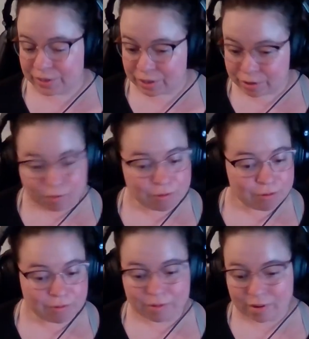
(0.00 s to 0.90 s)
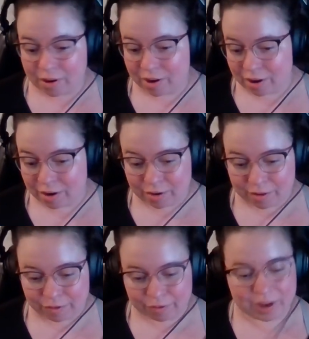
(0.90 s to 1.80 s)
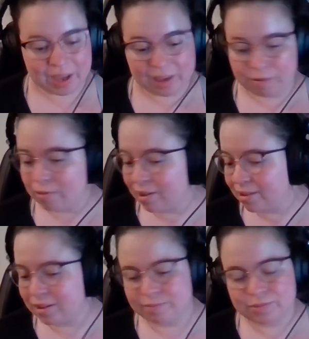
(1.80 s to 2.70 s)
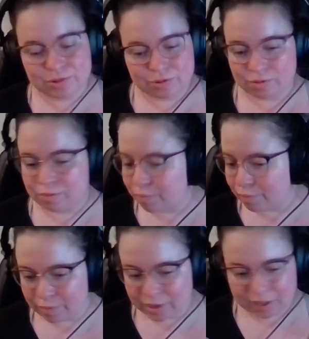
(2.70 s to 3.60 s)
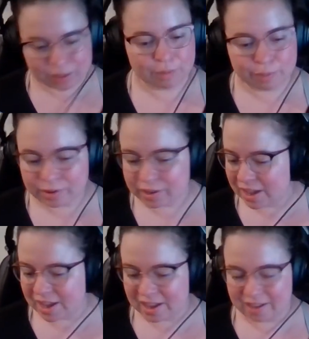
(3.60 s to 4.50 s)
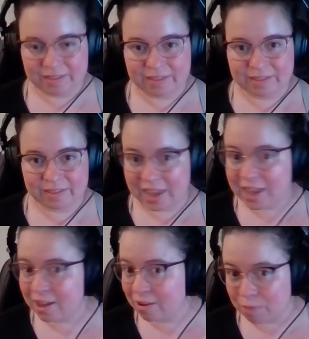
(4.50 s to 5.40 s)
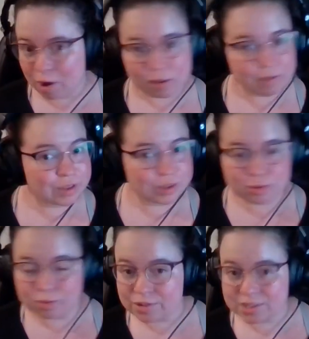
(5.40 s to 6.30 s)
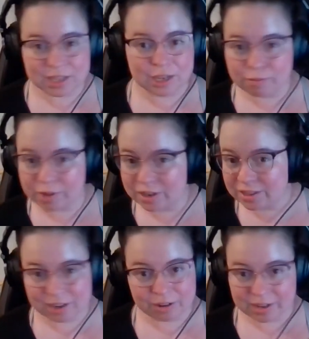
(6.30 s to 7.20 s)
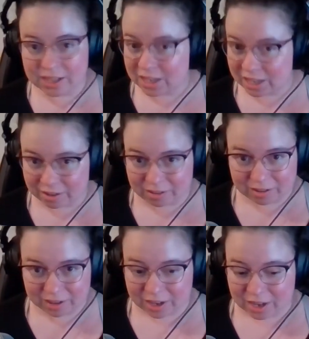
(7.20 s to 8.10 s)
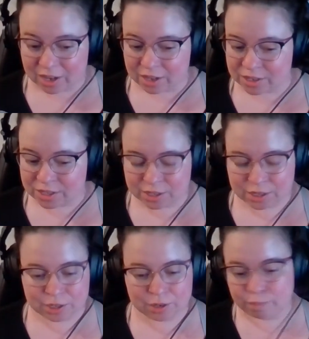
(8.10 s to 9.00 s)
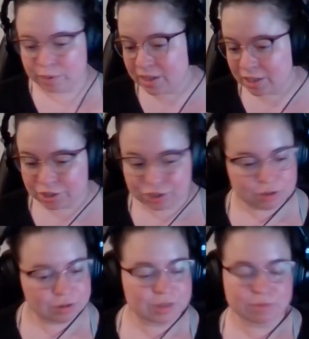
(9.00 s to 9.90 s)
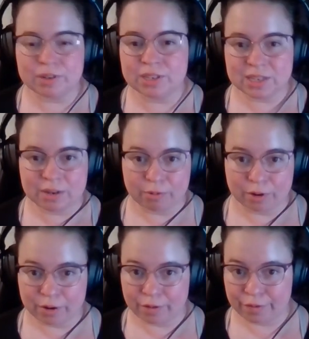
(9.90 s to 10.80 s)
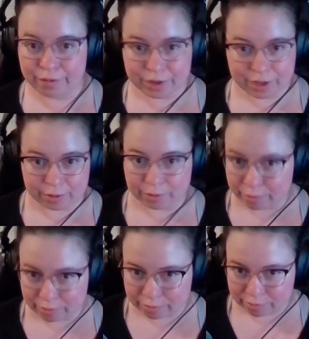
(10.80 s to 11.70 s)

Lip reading: you are free and welcome to get the book and take all of the tools that you want that are in there to pick and choose the ones that work for you